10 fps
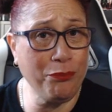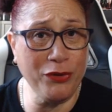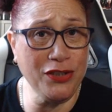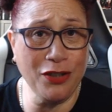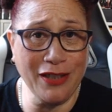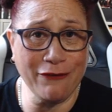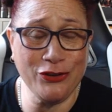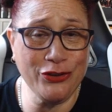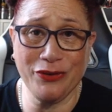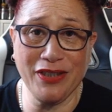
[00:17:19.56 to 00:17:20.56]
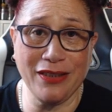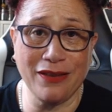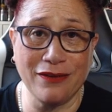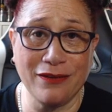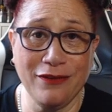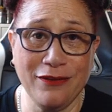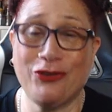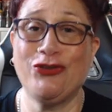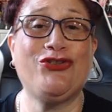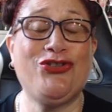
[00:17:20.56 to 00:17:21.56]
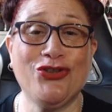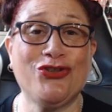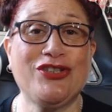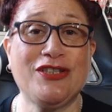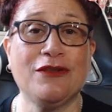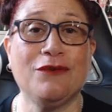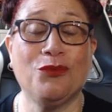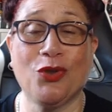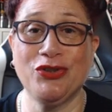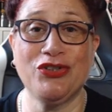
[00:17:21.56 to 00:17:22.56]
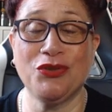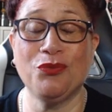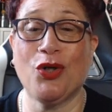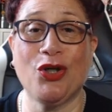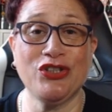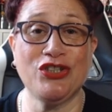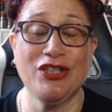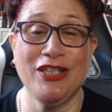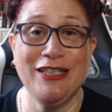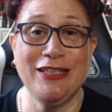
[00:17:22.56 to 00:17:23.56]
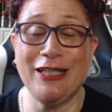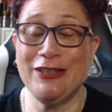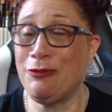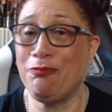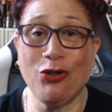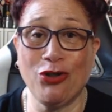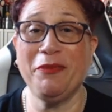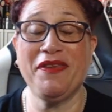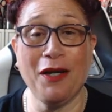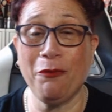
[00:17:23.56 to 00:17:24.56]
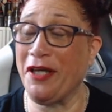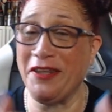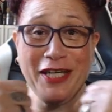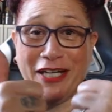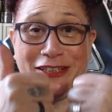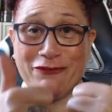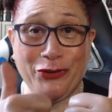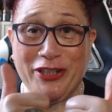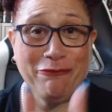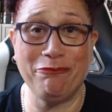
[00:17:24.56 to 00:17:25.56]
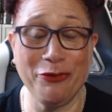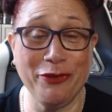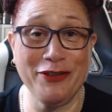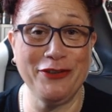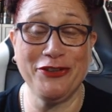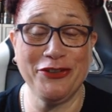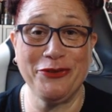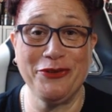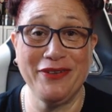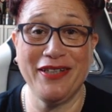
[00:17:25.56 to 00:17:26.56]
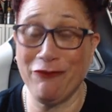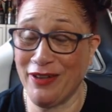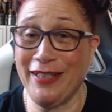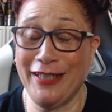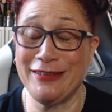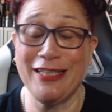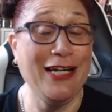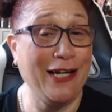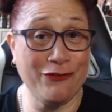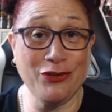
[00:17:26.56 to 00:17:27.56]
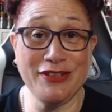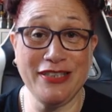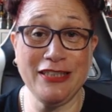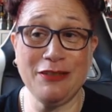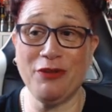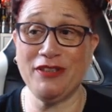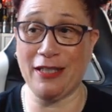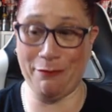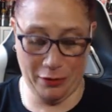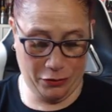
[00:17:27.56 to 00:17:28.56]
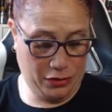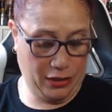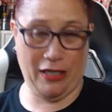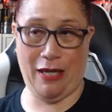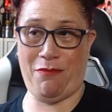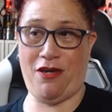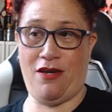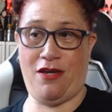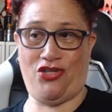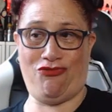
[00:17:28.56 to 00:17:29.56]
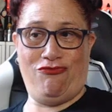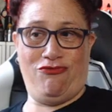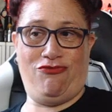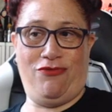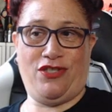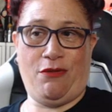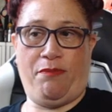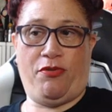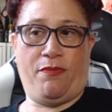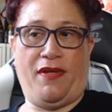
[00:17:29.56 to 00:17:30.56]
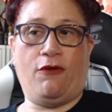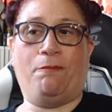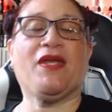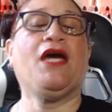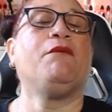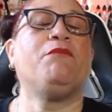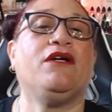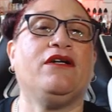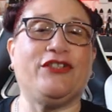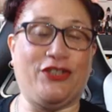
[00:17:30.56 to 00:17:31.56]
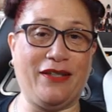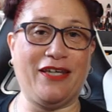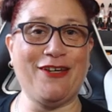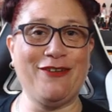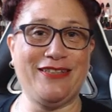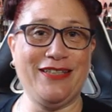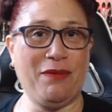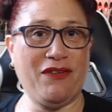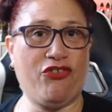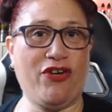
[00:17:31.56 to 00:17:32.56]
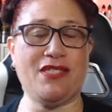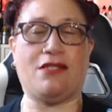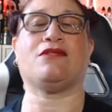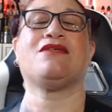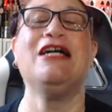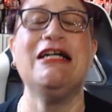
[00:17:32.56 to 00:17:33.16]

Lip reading: But you don't have to do that. You could just want to watch and support me that way. That's fucking brilliant too. It really is. I've got Teespring down below so you can get merch. Woo, it's on my boobie look. Merch, there you go. See, a bit of craziness.